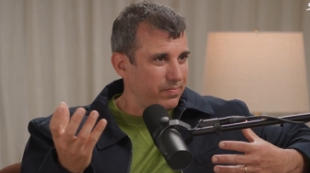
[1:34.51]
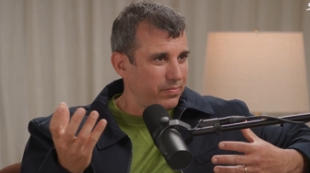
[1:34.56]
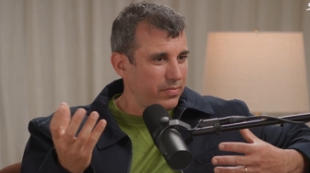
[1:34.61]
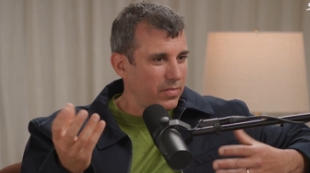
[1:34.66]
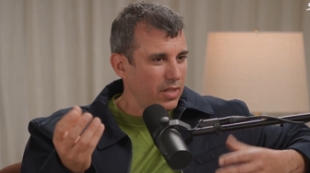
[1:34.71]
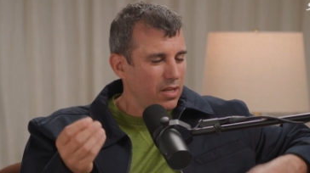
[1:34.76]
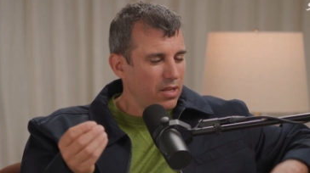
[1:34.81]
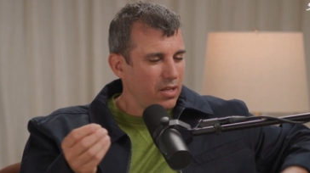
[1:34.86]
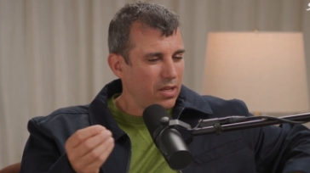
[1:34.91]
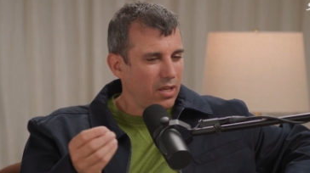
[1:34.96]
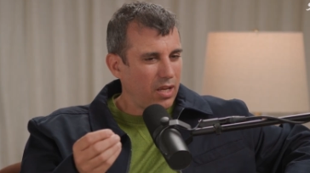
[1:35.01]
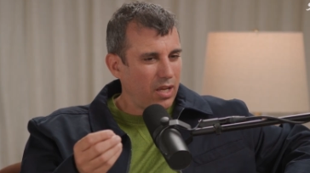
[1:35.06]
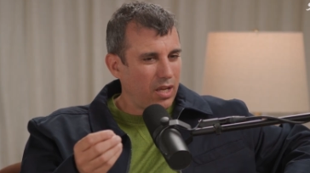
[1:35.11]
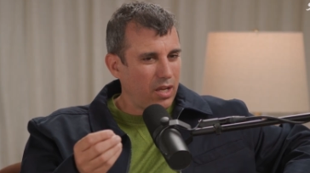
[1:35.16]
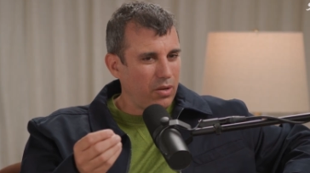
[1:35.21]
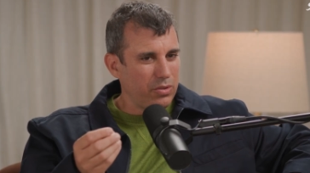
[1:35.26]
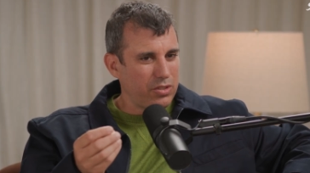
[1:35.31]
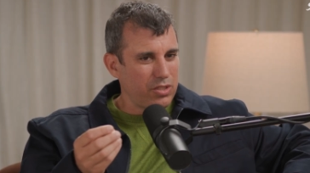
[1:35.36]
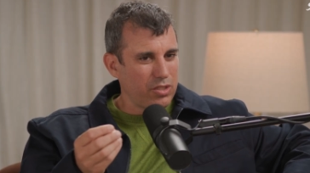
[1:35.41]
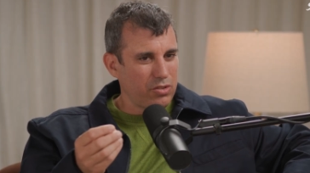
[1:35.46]
okay,
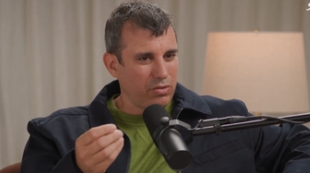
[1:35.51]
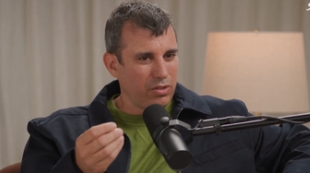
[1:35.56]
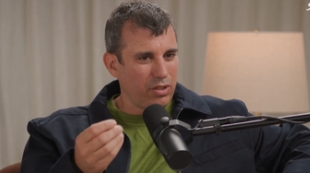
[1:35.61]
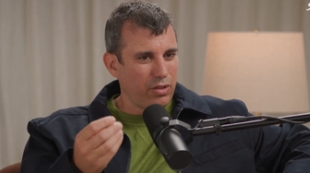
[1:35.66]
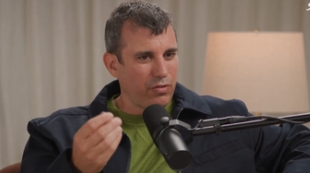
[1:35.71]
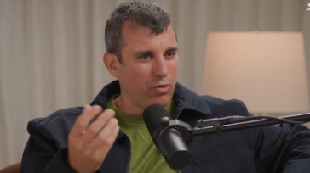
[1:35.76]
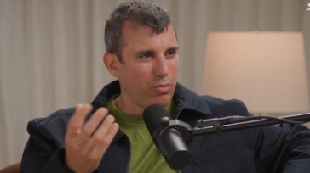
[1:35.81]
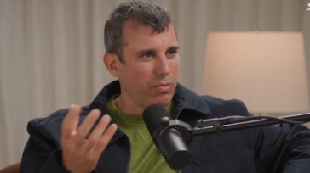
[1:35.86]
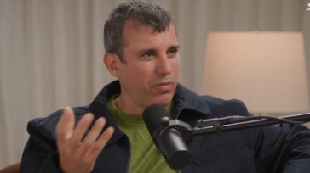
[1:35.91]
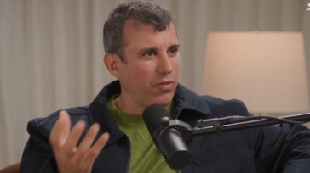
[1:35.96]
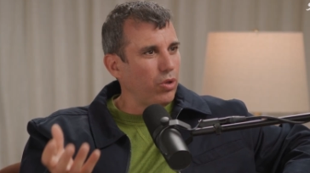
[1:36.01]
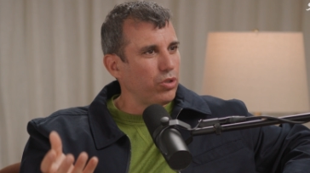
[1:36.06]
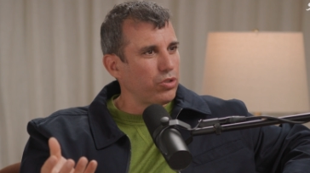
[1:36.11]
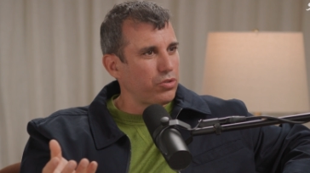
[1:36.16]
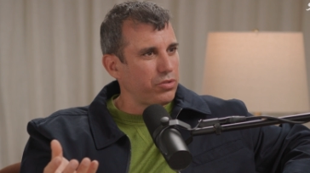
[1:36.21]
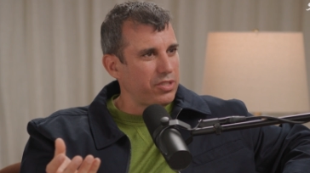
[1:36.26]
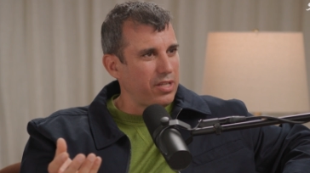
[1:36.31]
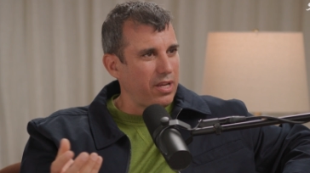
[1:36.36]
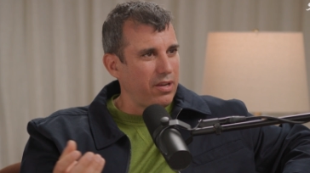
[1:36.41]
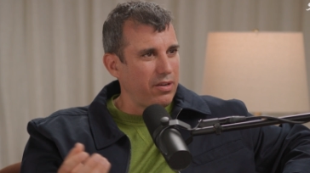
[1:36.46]
which is really a form of
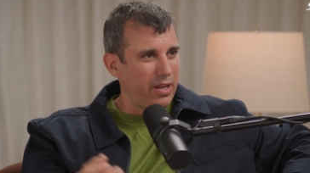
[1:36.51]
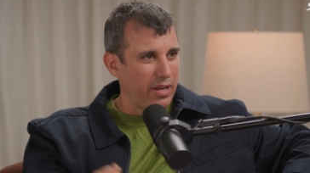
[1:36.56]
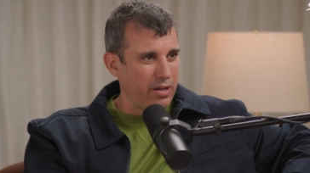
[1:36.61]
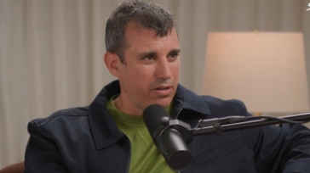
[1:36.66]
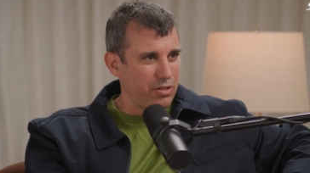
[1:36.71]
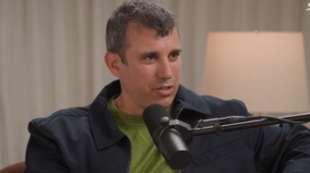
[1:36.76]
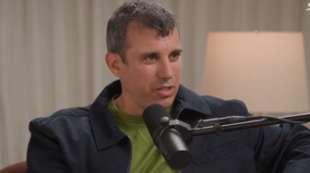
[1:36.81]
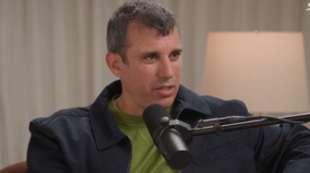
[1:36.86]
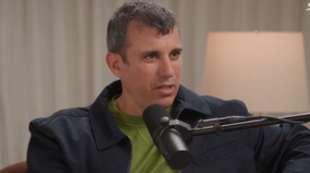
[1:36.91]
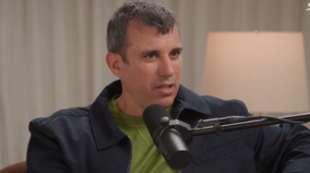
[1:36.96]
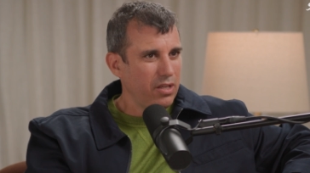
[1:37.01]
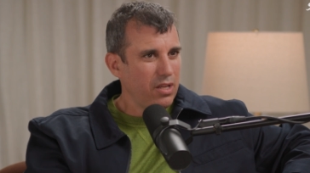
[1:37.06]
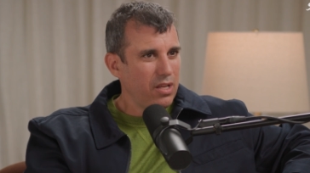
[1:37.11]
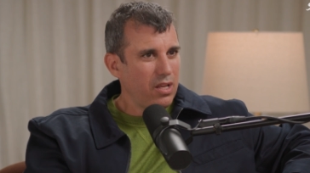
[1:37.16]
ultrasound energy.